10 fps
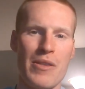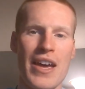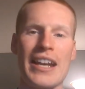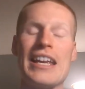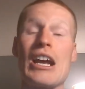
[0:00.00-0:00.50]

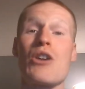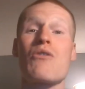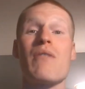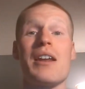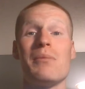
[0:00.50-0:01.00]
That
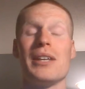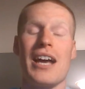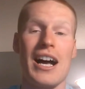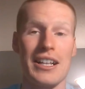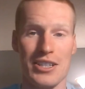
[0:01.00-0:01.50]
incredibly
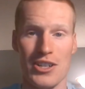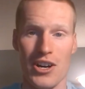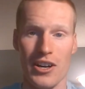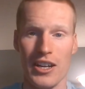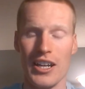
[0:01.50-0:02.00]
hot
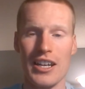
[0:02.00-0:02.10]
start